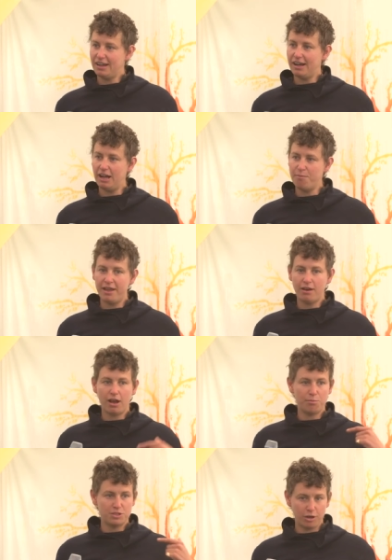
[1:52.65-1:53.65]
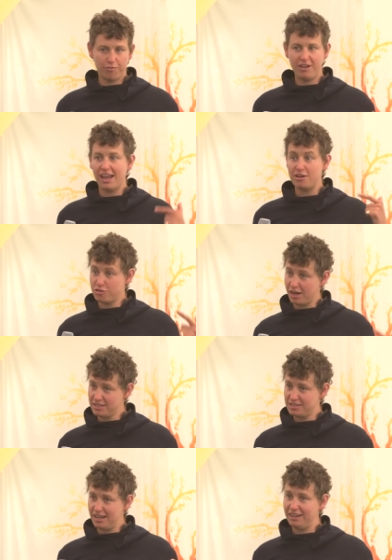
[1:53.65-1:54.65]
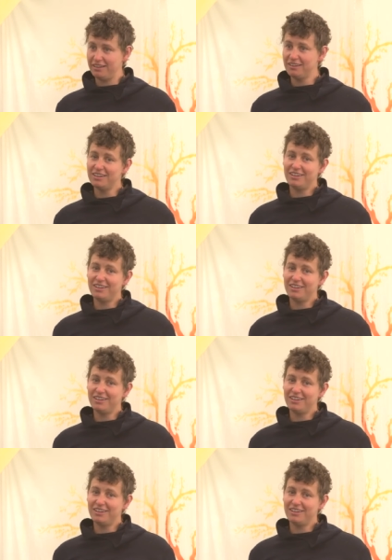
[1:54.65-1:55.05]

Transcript: um, and observing and trusting